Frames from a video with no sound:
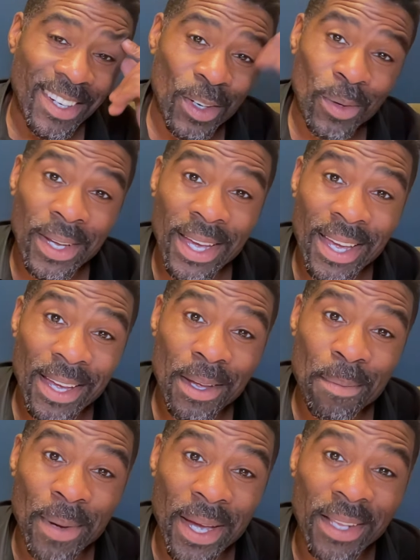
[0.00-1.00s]

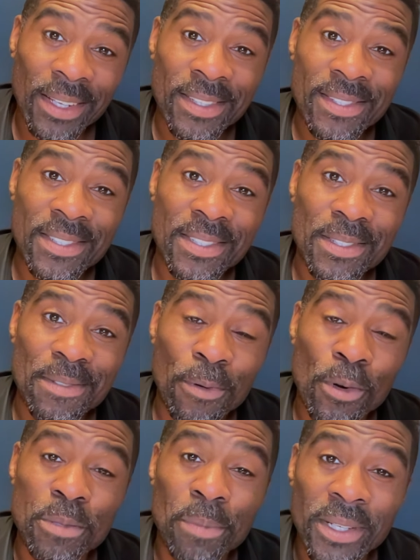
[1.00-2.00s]
okay, balance.
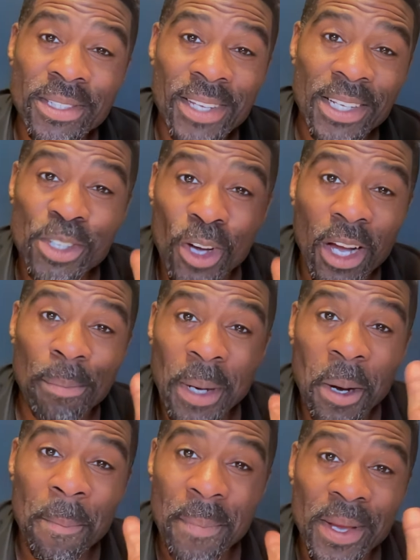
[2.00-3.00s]
For as much as I talk
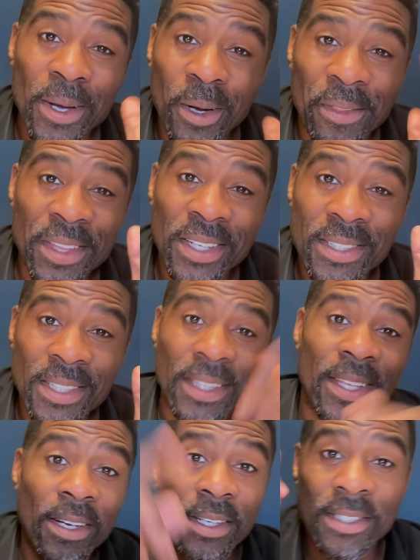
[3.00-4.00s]
about being authentic,
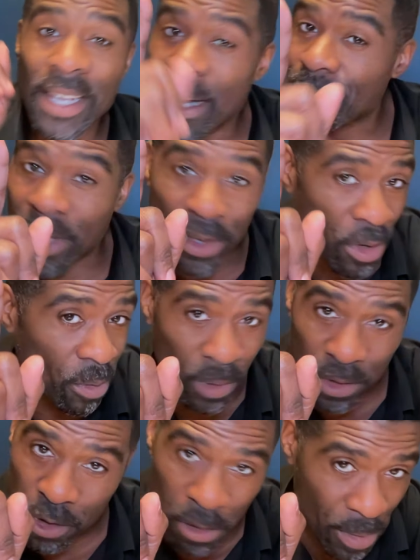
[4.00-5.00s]
there are times I don't
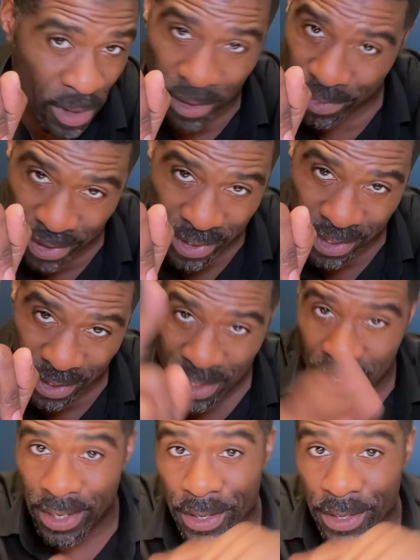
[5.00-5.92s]
want you to be authentic.